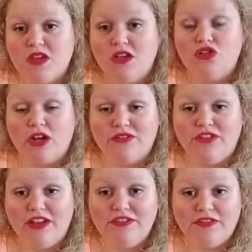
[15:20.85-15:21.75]

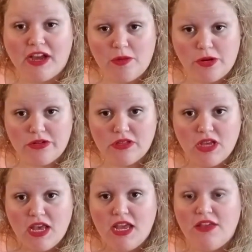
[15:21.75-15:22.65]
Dragonfly Fibers
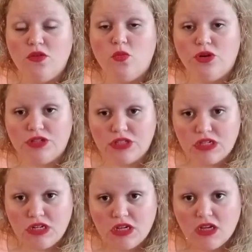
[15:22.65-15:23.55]
in the worsted